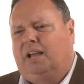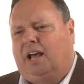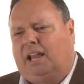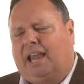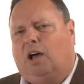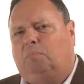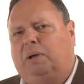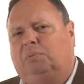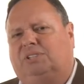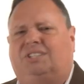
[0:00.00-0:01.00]
allow
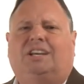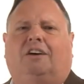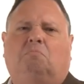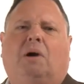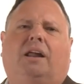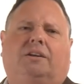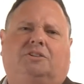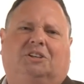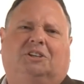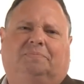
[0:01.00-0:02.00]
people to
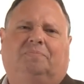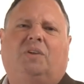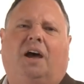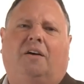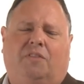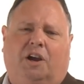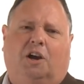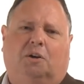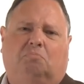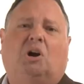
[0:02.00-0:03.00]
self-monitor
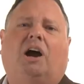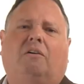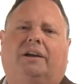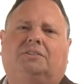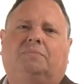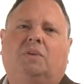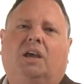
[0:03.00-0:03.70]
their progress.